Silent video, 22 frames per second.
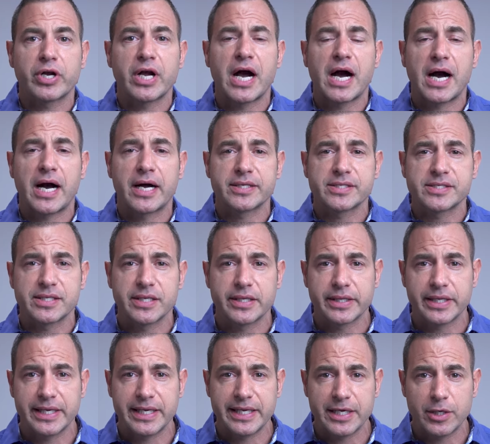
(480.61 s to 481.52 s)

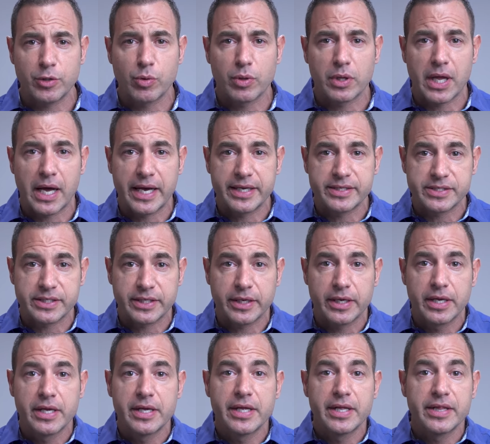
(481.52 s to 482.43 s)
constantly equalizing
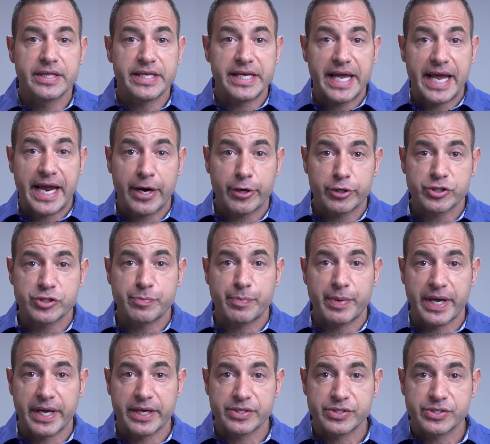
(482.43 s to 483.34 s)
the
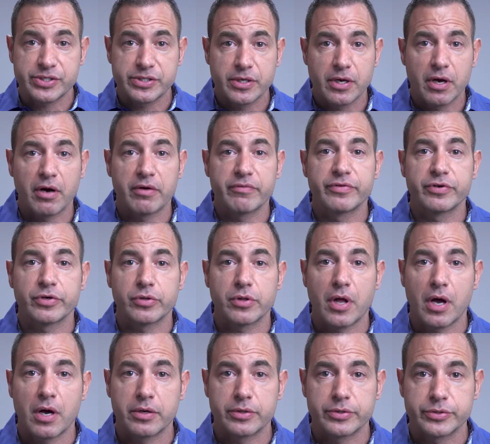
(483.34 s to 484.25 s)
airspace of your
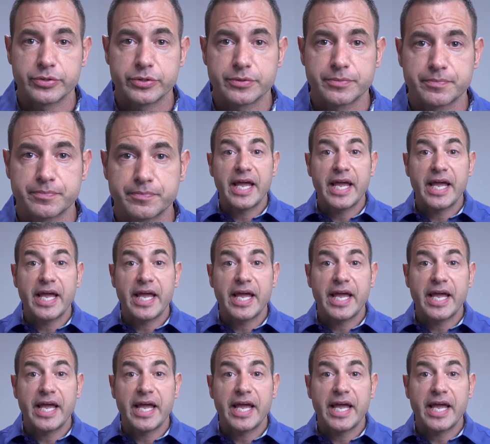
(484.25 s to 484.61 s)
lungs.